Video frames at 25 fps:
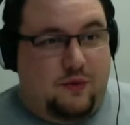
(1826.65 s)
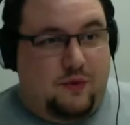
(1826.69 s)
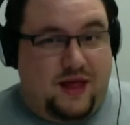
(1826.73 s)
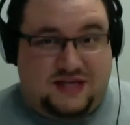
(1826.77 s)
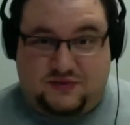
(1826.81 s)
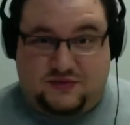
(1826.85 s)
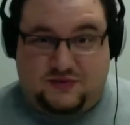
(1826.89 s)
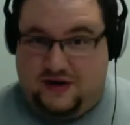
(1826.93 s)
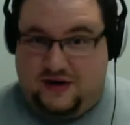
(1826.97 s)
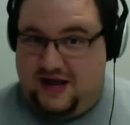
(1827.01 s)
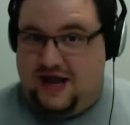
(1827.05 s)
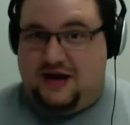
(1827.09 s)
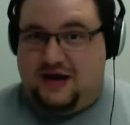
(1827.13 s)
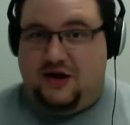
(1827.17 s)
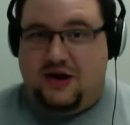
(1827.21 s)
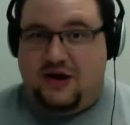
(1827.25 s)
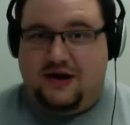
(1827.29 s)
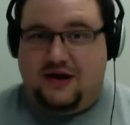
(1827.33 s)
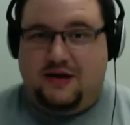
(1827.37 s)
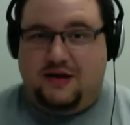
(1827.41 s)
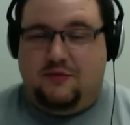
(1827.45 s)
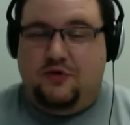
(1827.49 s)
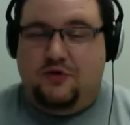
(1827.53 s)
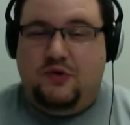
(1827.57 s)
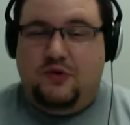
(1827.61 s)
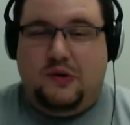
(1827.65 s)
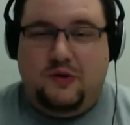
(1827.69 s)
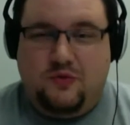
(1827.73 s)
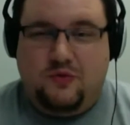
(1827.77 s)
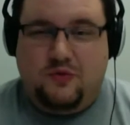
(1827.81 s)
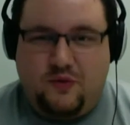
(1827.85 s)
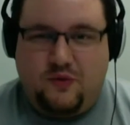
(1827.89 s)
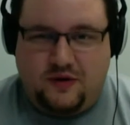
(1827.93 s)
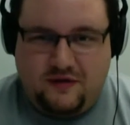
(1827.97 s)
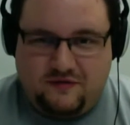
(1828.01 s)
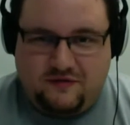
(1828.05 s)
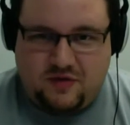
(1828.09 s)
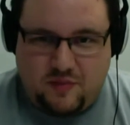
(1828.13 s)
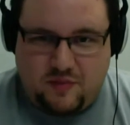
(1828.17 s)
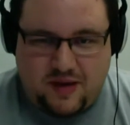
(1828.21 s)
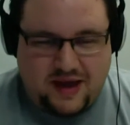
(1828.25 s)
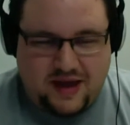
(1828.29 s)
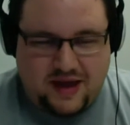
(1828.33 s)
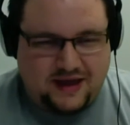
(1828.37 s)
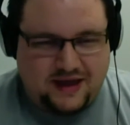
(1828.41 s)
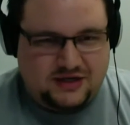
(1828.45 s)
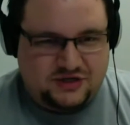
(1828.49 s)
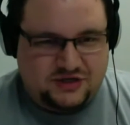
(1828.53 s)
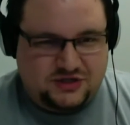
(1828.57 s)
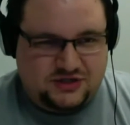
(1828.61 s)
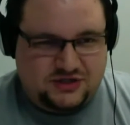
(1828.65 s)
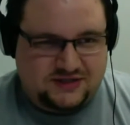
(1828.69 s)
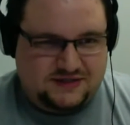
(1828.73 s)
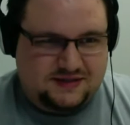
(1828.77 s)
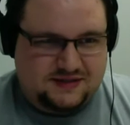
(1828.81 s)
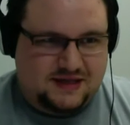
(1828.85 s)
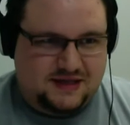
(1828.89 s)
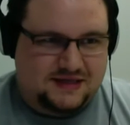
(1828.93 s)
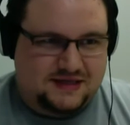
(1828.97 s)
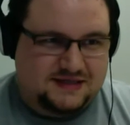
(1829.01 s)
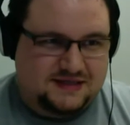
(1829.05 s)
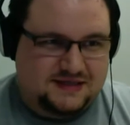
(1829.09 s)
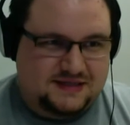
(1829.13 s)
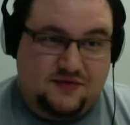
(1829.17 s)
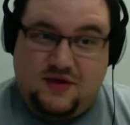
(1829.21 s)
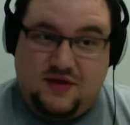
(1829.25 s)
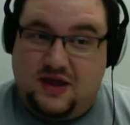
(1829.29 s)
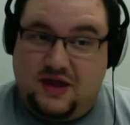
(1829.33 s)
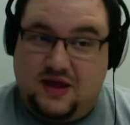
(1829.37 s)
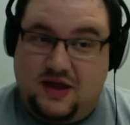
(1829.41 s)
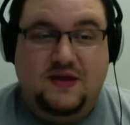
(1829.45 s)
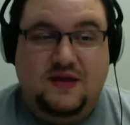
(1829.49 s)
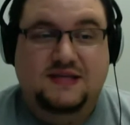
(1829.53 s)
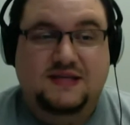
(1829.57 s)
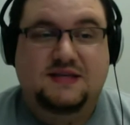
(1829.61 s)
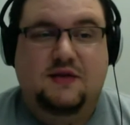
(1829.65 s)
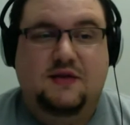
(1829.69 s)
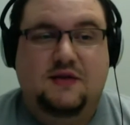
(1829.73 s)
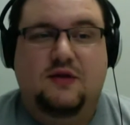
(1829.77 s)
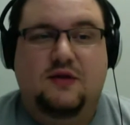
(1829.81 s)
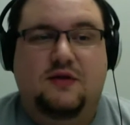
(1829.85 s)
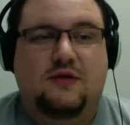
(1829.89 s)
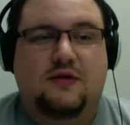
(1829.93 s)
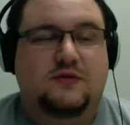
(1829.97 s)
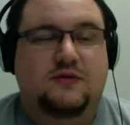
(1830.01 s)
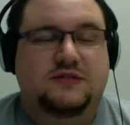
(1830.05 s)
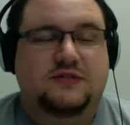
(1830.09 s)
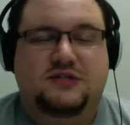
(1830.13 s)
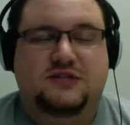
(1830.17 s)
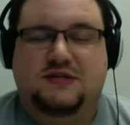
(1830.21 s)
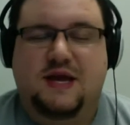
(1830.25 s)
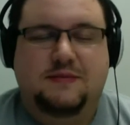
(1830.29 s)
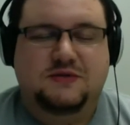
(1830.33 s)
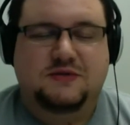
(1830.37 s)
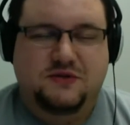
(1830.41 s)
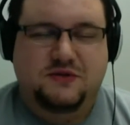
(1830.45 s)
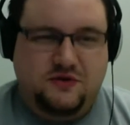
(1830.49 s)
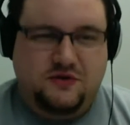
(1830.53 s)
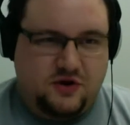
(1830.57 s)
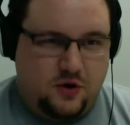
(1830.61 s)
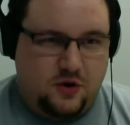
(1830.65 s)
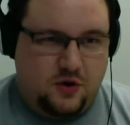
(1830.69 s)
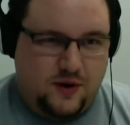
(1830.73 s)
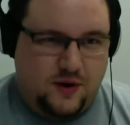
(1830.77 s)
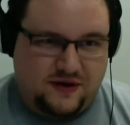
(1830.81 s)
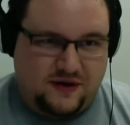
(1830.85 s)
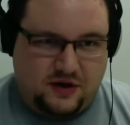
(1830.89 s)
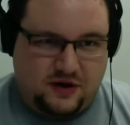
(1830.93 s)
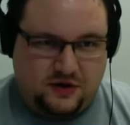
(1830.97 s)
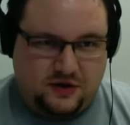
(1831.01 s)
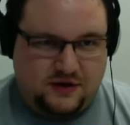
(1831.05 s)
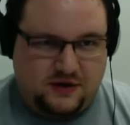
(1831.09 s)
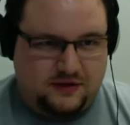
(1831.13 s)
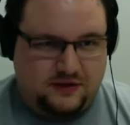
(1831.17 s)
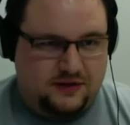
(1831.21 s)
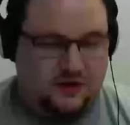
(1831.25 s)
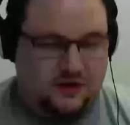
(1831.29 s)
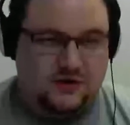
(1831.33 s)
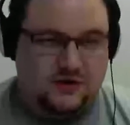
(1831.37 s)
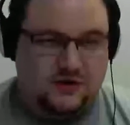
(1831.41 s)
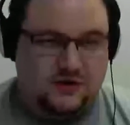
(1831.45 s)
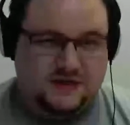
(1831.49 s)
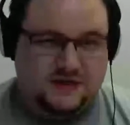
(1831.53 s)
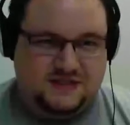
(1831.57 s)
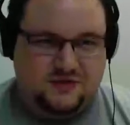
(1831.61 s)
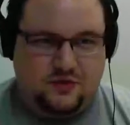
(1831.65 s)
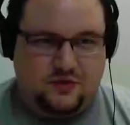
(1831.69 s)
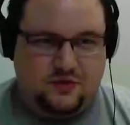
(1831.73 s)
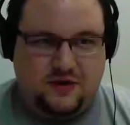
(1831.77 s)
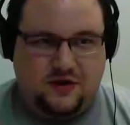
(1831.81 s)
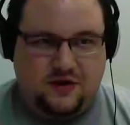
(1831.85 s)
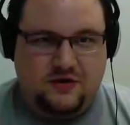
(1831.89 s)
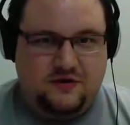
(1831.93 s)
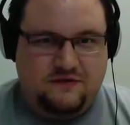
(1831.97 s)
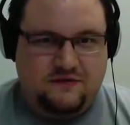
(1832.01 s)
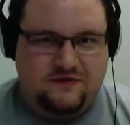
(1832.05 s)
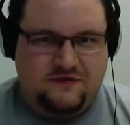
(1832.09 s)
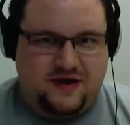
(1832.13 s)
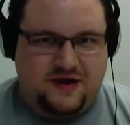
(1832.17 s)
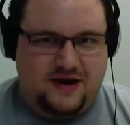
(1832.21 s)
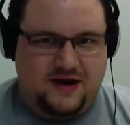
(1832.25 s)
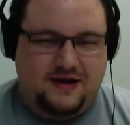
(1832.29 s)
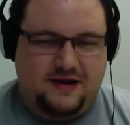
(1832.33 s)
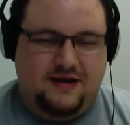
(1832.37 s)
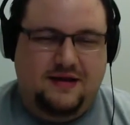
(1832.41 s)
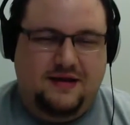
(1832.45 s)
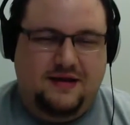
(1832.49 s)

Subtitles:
what I had to end up doing with one of the packages. They said that there was just absolutely no way they couldn't sort it, couldn't find it,